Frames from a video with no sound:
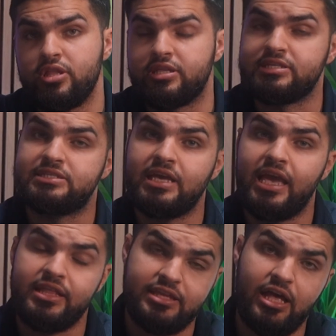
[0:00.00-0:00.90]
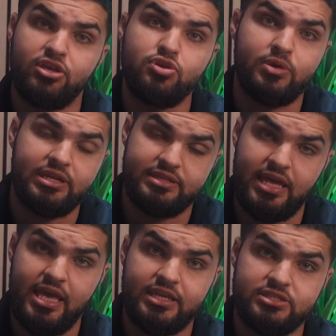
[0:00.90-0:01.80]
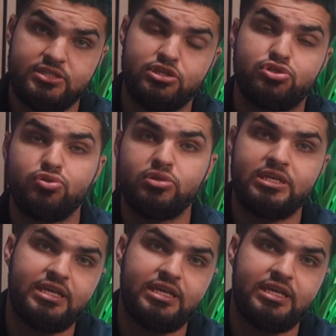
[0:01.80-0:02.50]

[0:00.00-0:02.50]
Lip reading: to tell you what it takes to truly